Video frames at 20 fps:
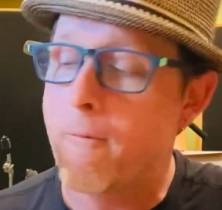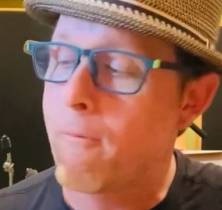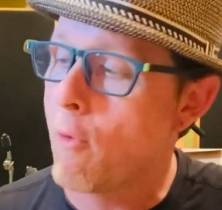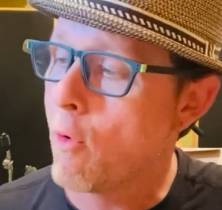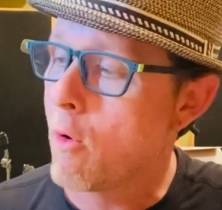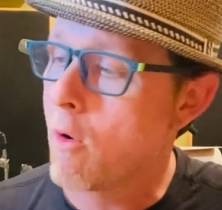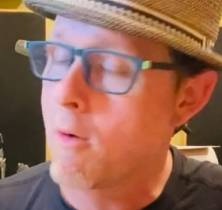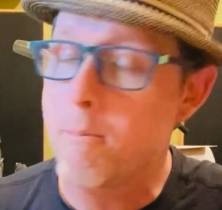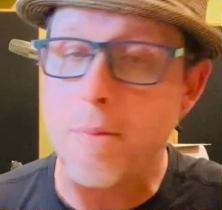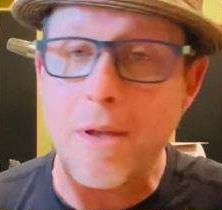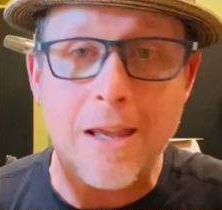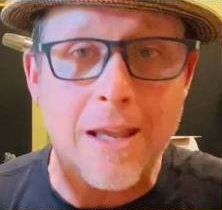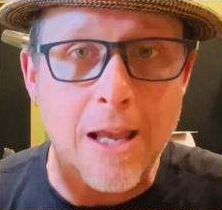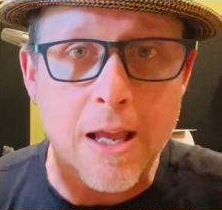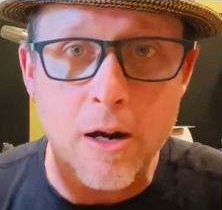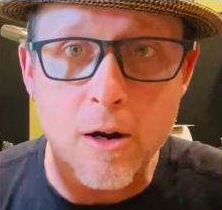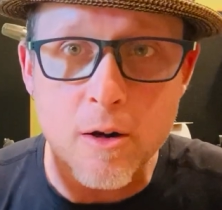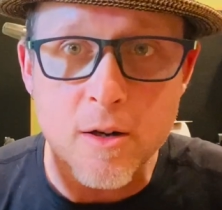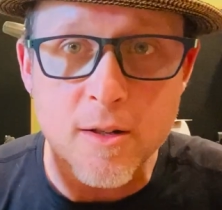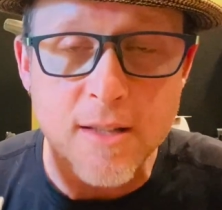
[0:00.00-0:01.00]
for
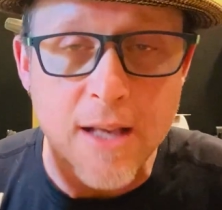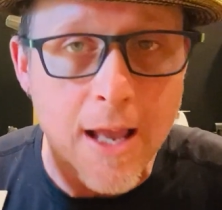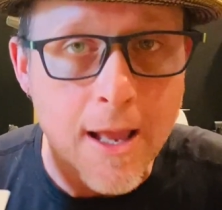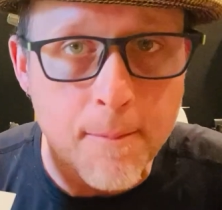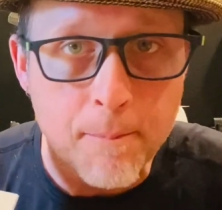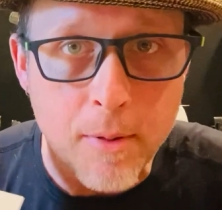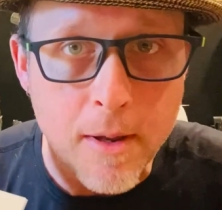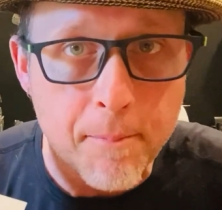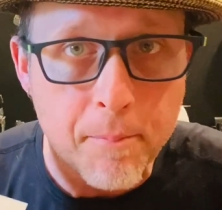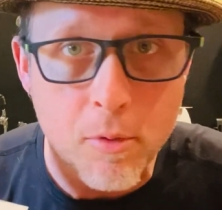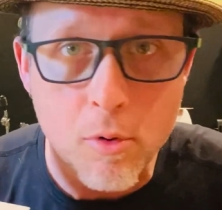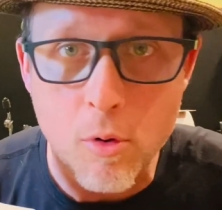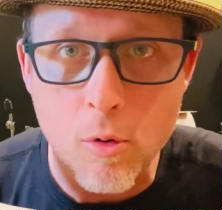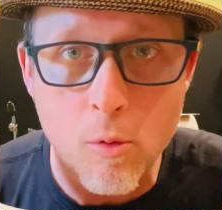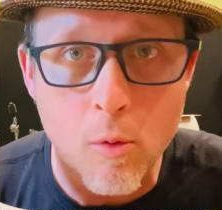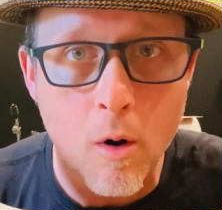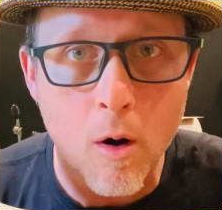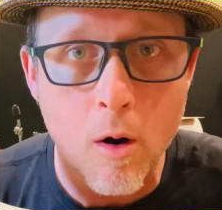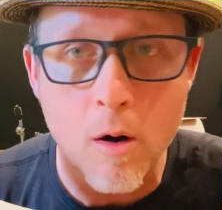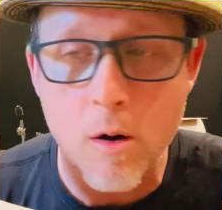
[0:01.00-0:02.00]
beginners and people
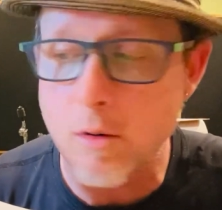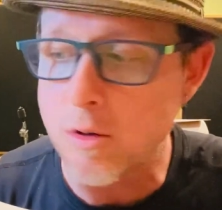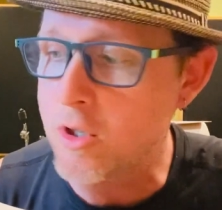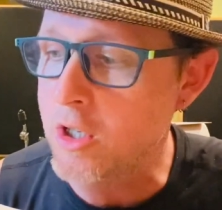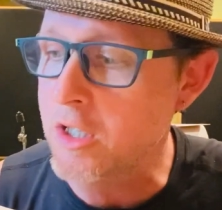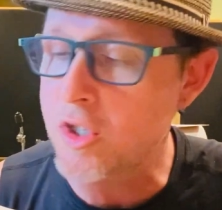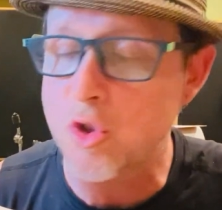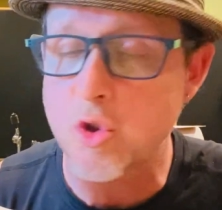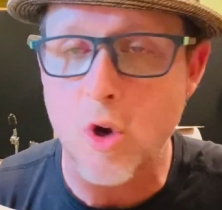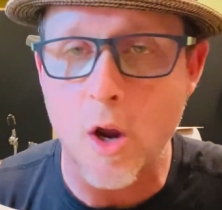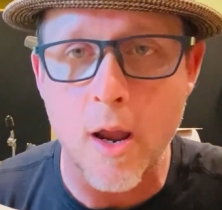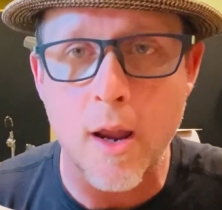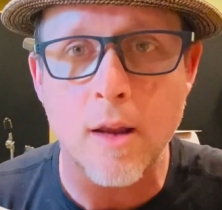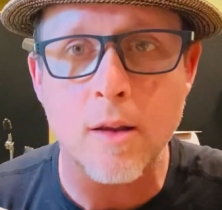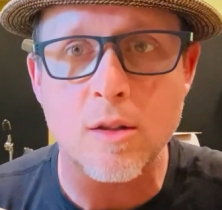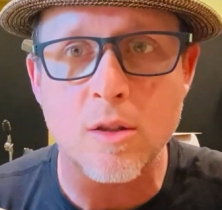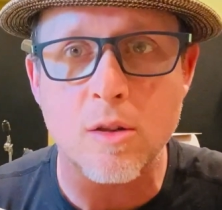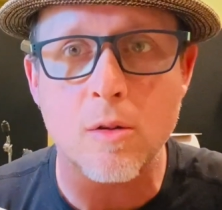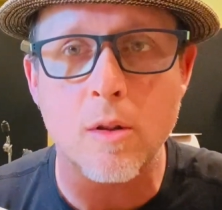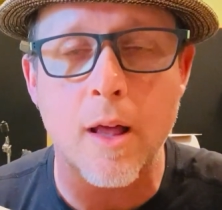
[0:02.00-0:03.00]
who are just
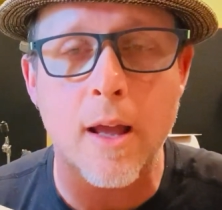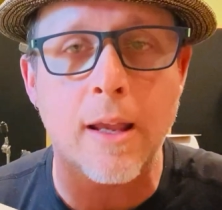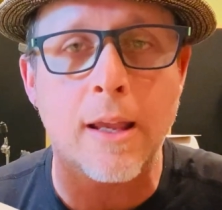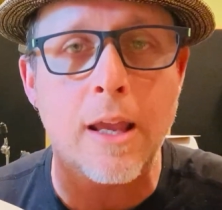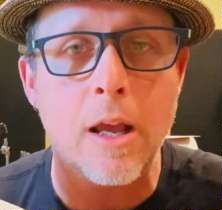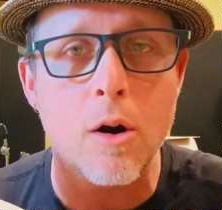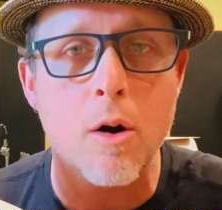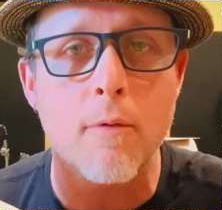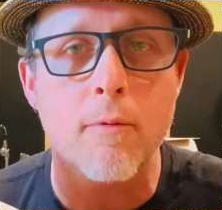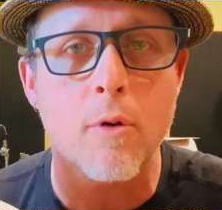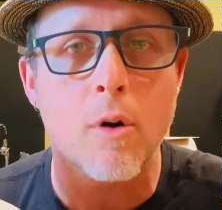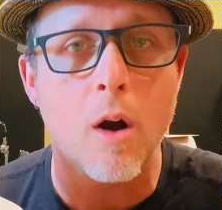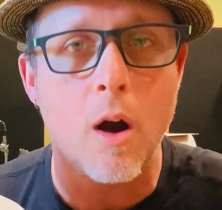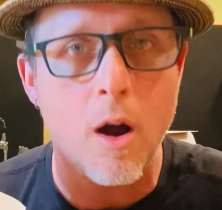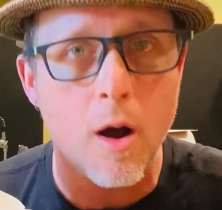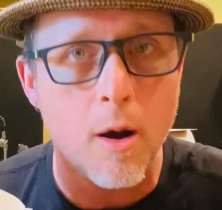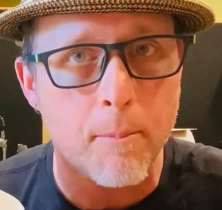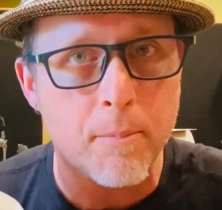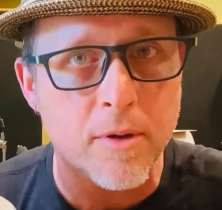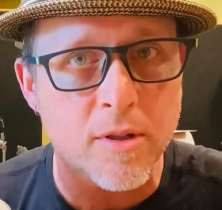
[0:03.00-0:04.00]
trying to get over a
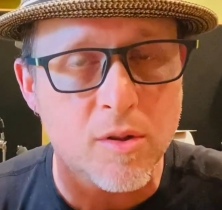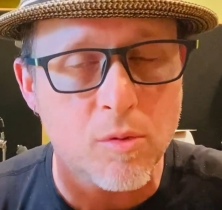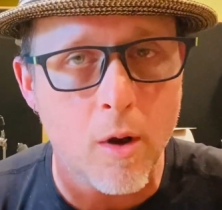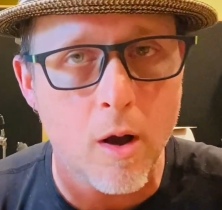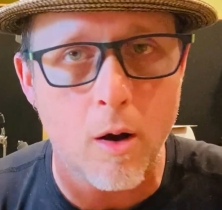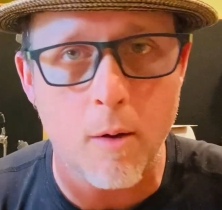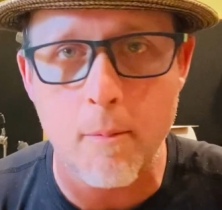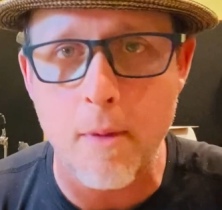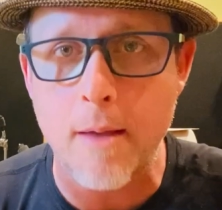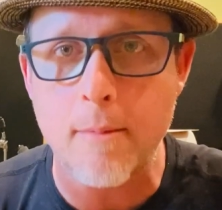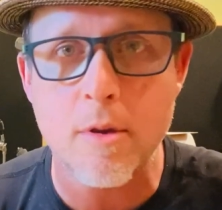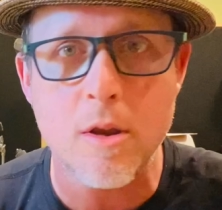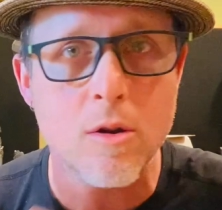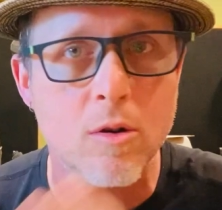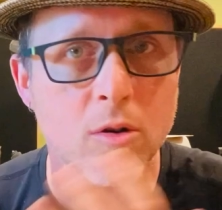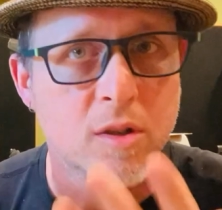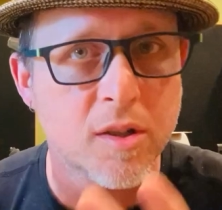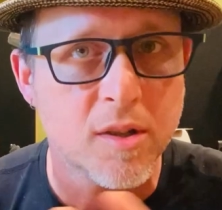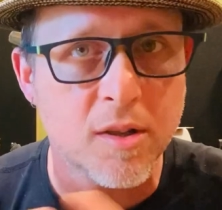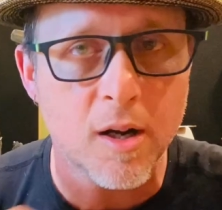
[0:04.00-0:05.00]
hump as well. Maybe
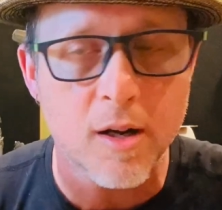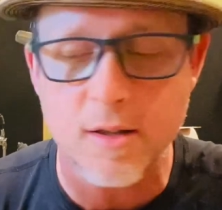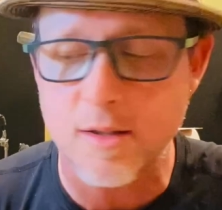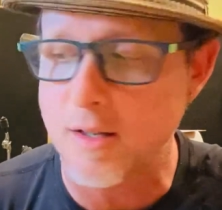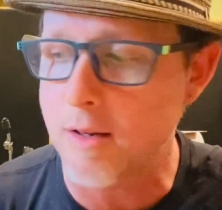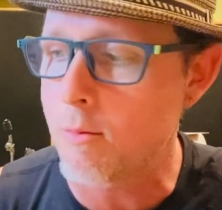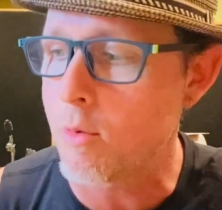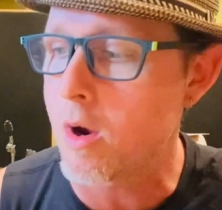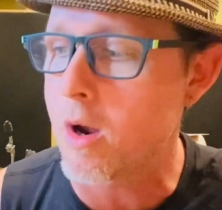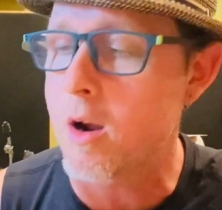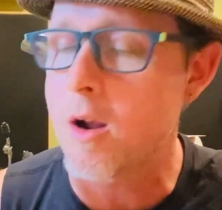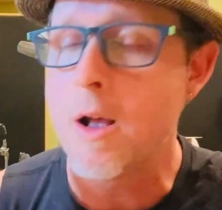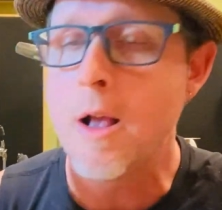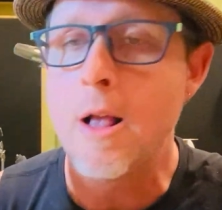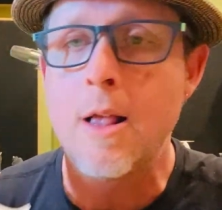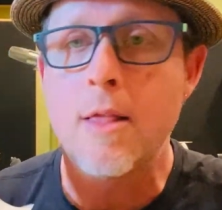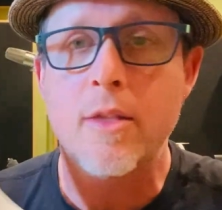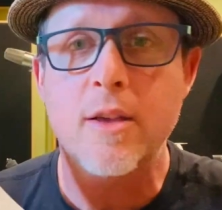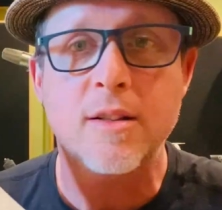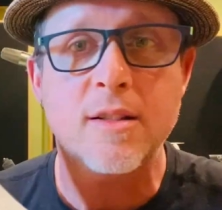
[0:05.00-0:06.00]
you're stuck somewhere.
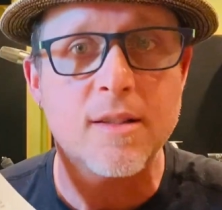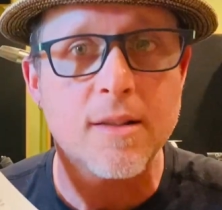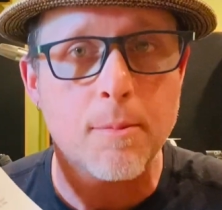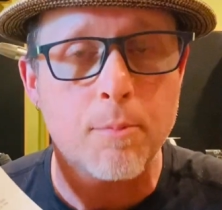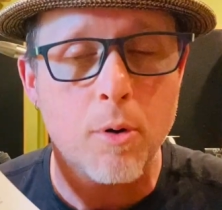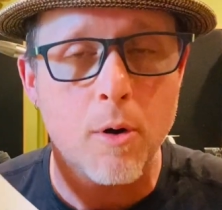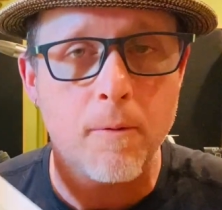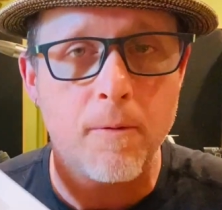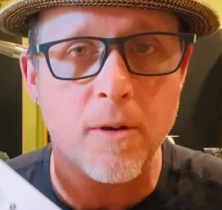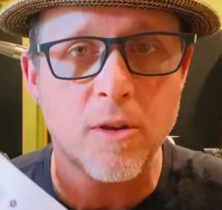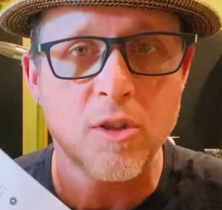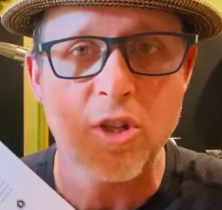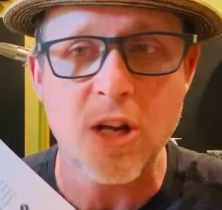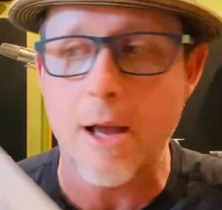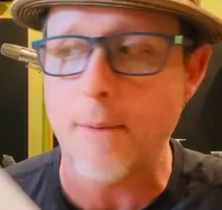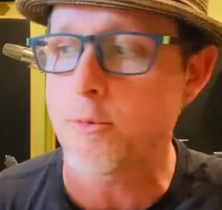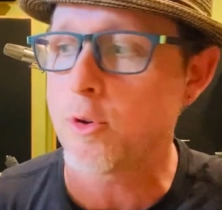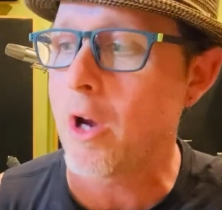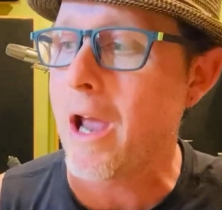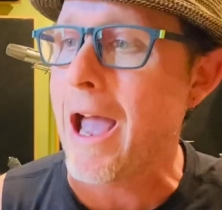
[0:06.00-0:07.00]
This is a perfect
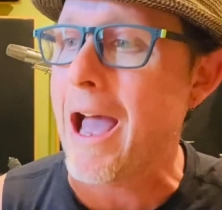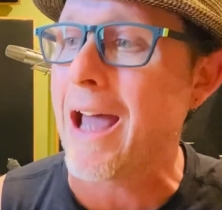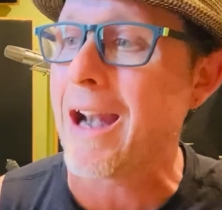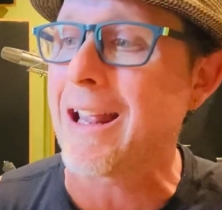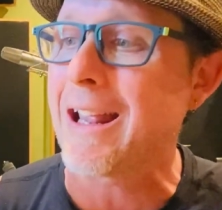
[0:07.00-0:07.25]
chapter. How